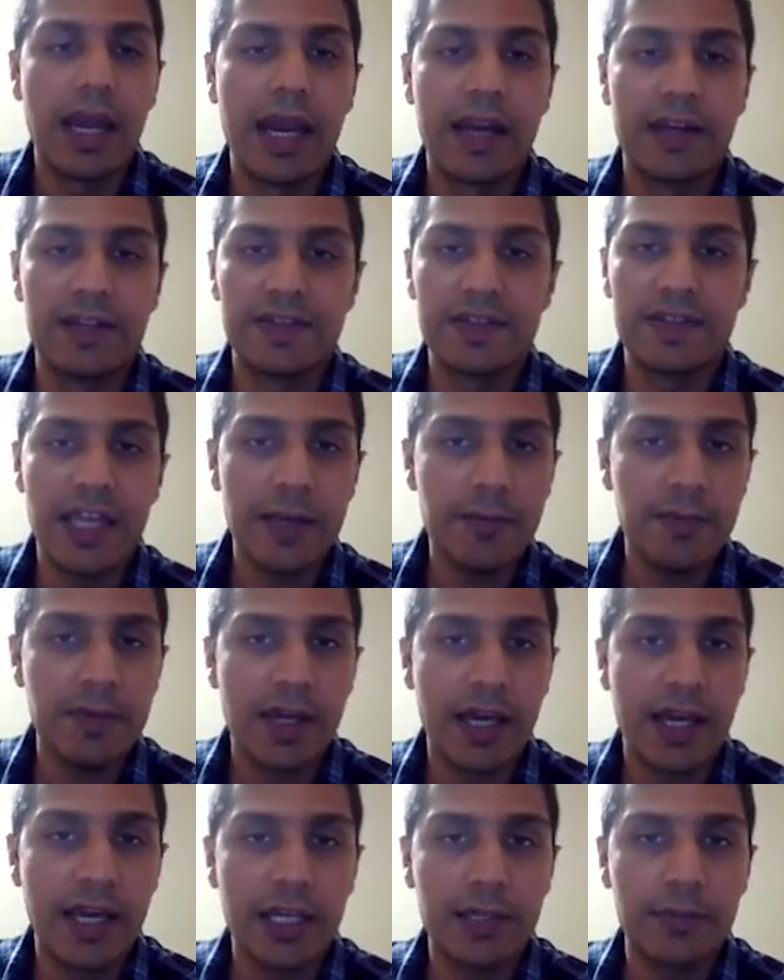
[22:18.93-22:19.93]
At the same
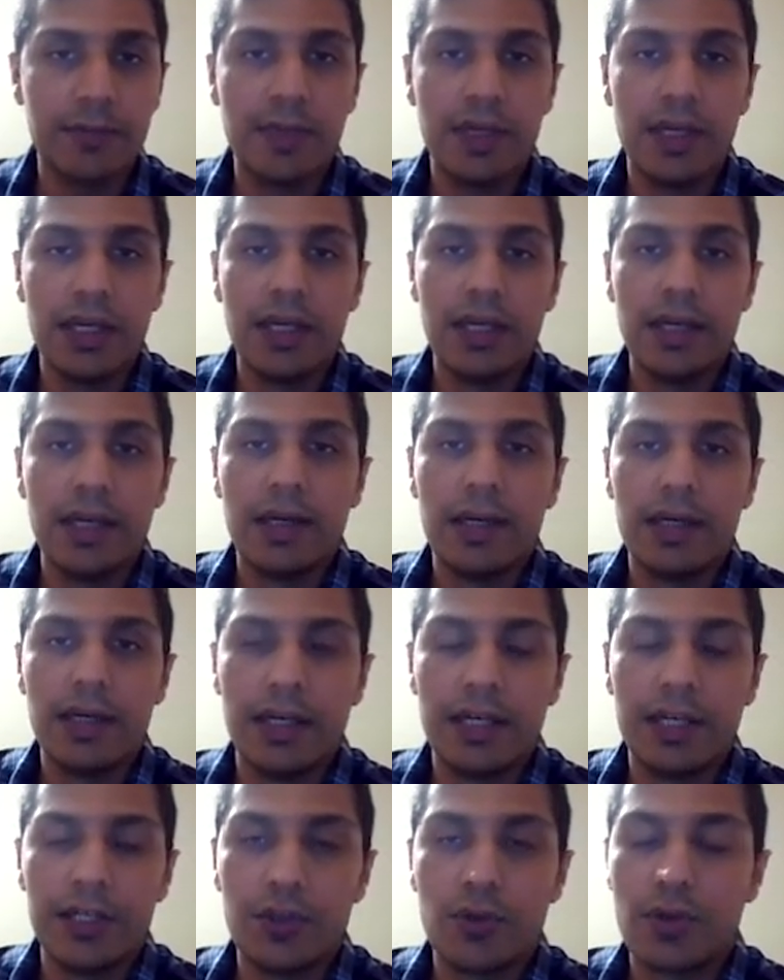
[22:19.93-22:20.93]
time,
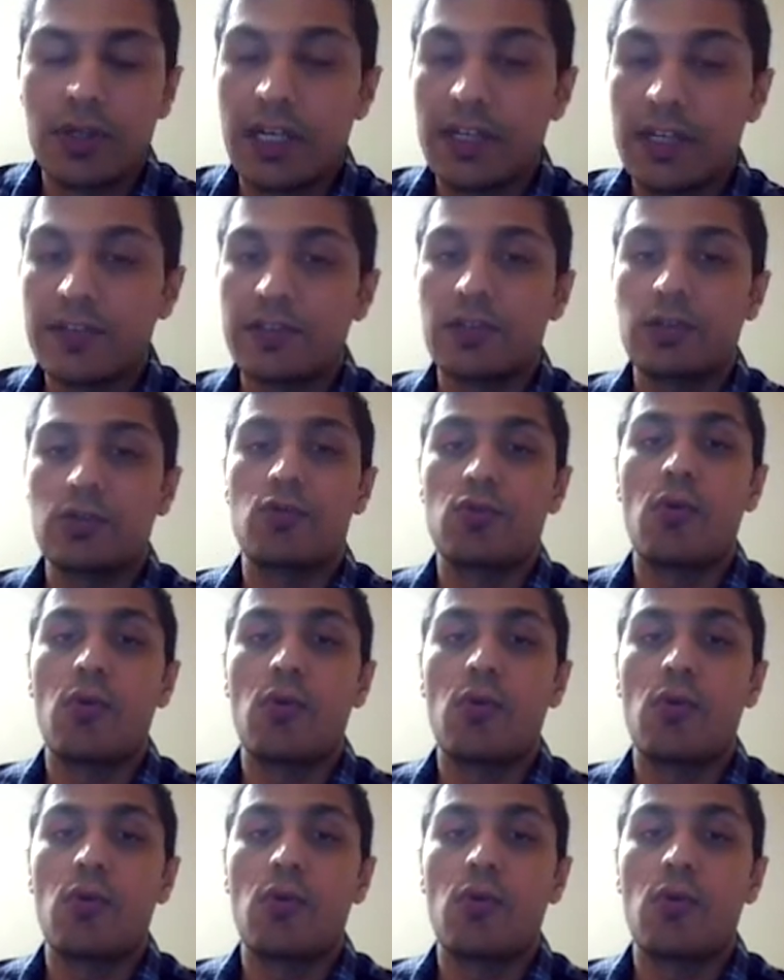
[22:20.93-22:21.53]
your cluster